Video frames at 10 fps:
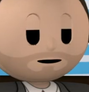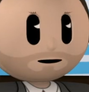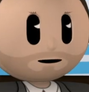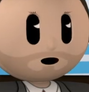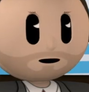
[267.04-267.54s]

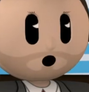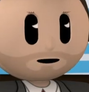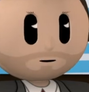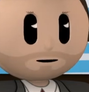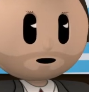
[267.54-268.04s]
then you know
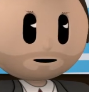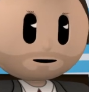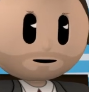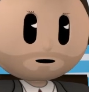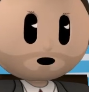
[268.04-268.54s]
there is a
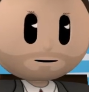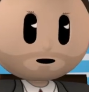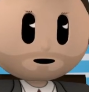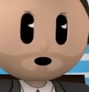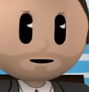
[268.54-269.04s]
good chance
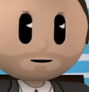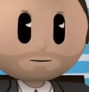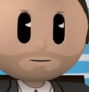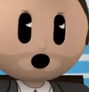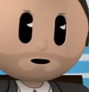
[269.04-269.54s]
someone
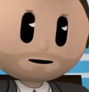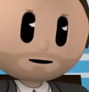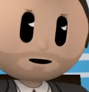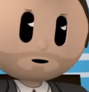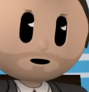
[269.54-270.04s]
else solved
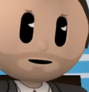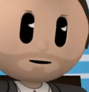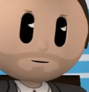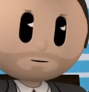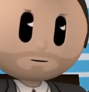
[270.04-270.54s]
it for them.
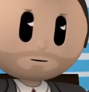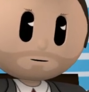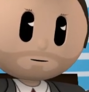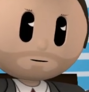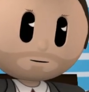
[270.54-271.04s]

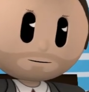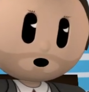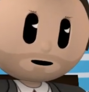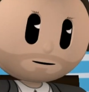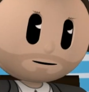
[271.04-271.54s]

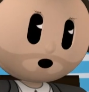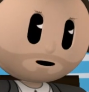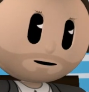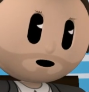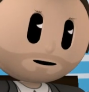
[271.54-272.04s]
So this
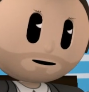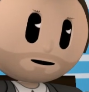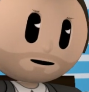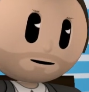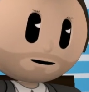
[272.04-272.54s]
goes back
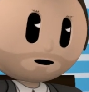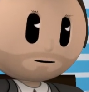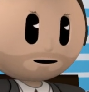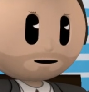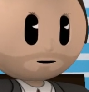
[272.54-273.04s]
to taking a
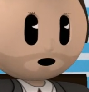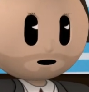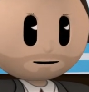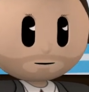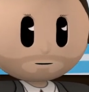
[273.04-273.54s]
step
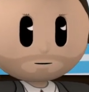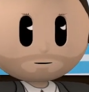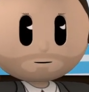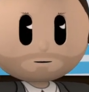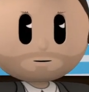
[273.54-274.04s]
back.
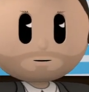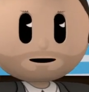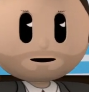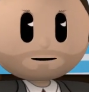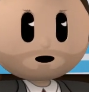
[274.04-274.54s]

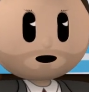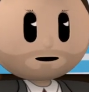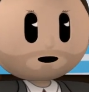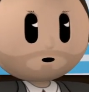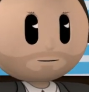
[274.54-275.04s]
Think
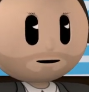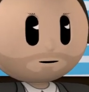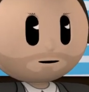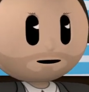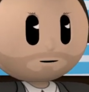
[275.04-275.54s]
about
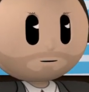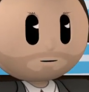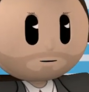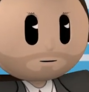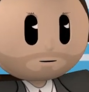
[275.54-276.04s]
yourself.
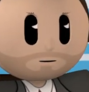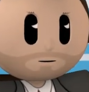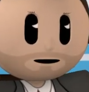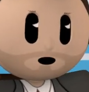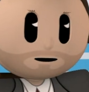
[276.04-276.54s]

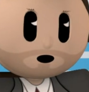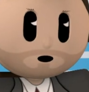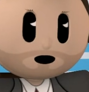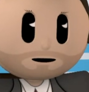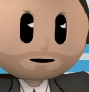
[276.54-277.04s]
Don't
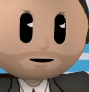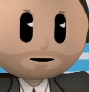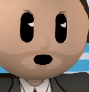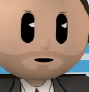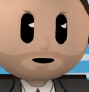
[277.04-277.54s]
you want to be
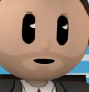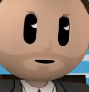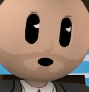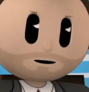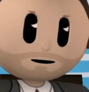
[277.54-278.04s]
part of the
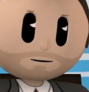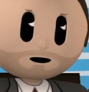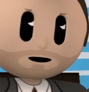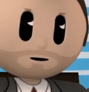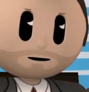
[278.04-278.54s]
process
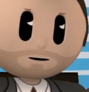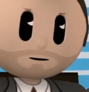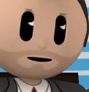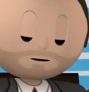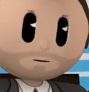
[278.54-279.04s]
of the help?